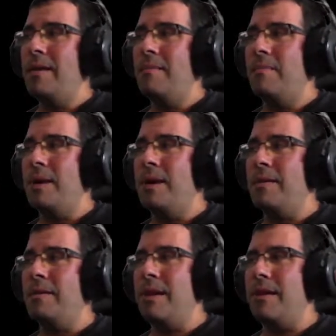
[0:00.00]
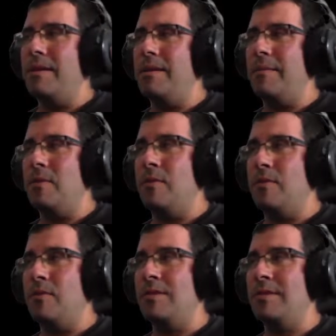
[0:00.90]
But yeah, I'm going
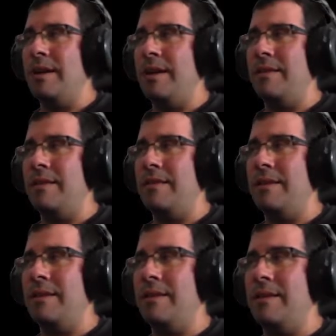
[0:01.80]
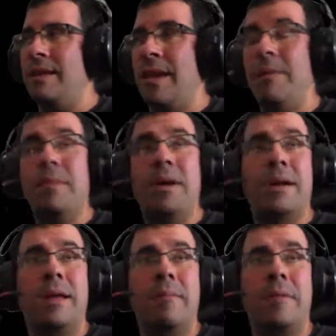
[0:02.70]
to start the game
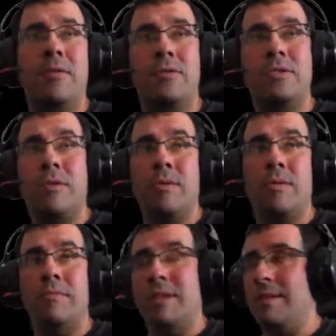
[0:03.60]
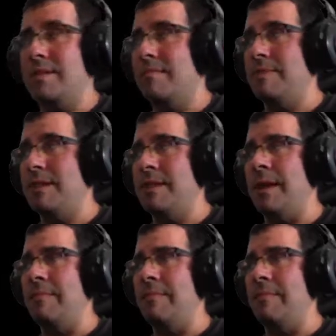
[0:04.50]
and I'm going to show you the systems that I'm